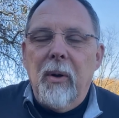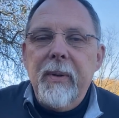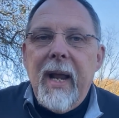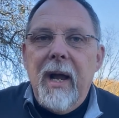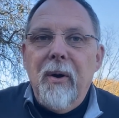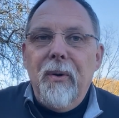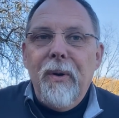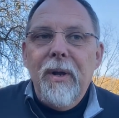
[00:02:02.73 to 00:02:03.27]

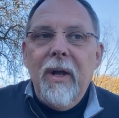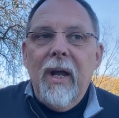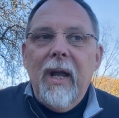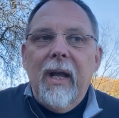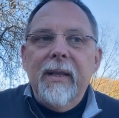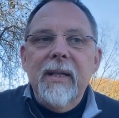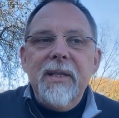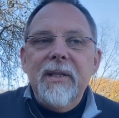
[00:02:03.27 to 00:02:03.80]
Now,
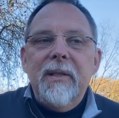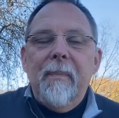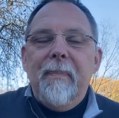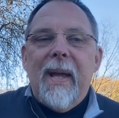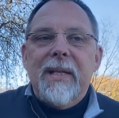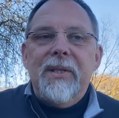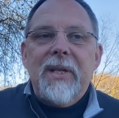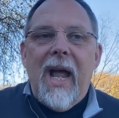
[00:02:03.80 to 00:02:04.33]
this is the
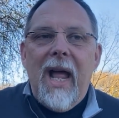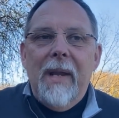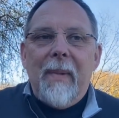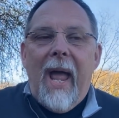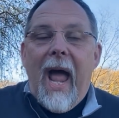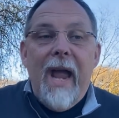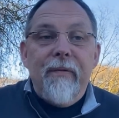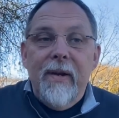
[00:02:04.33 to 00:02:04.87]
best time.
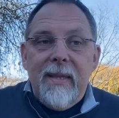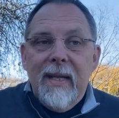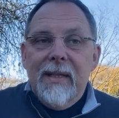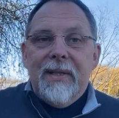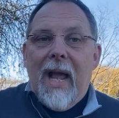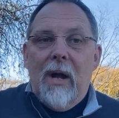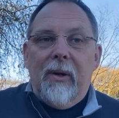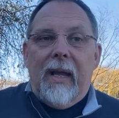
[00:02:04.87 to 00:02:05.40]

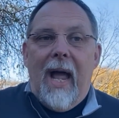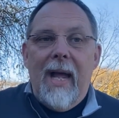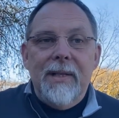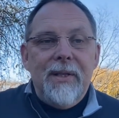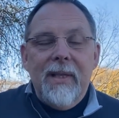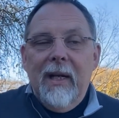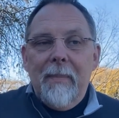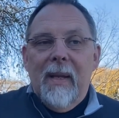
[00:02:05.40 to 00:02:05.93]
Everything's out,
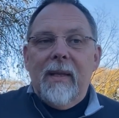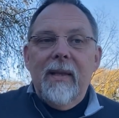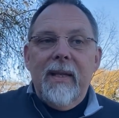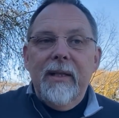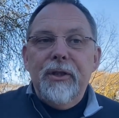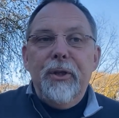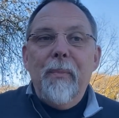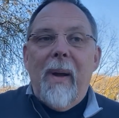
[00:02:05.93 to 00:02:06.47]
guys. Think about the
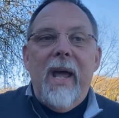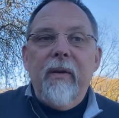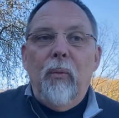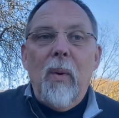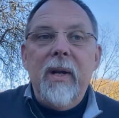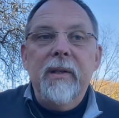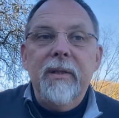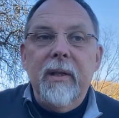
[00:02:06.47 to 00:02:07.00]
things you might have
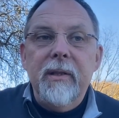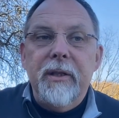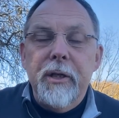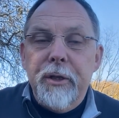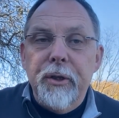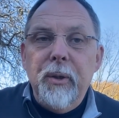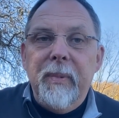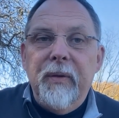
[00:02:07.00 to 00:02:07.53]
wanted to
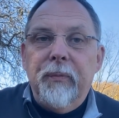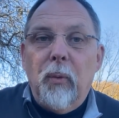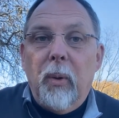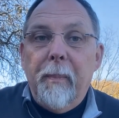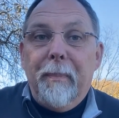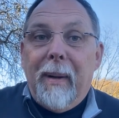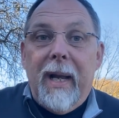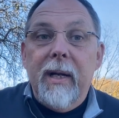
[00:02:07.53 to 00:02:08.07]
do before,
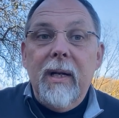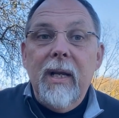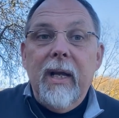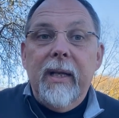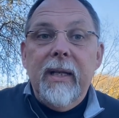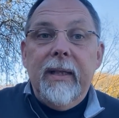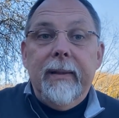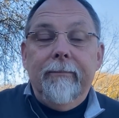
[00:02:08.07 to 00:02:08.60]
but
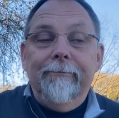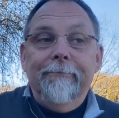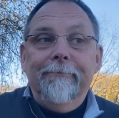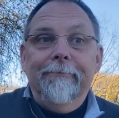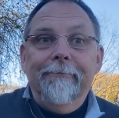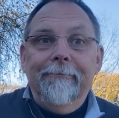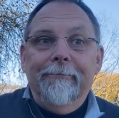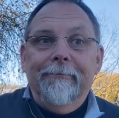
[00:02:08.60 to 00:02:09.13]

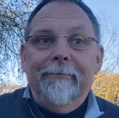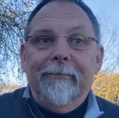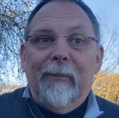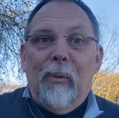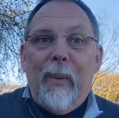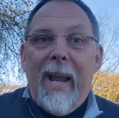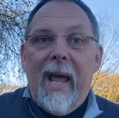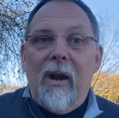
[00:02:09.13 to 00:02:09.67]

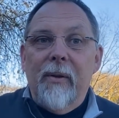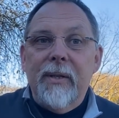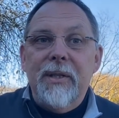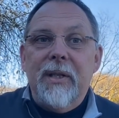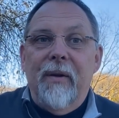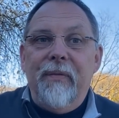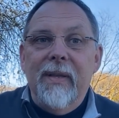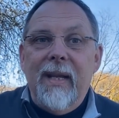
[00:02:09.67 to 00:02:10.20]
we had all the
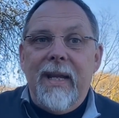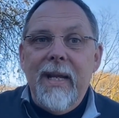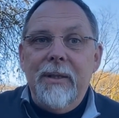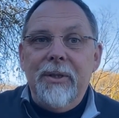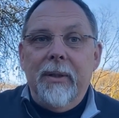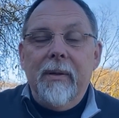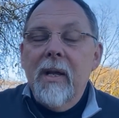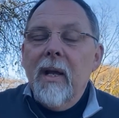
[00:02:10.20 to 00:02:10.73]
stuff in the
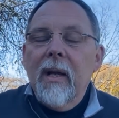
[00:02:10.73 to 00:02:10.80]
kitchen.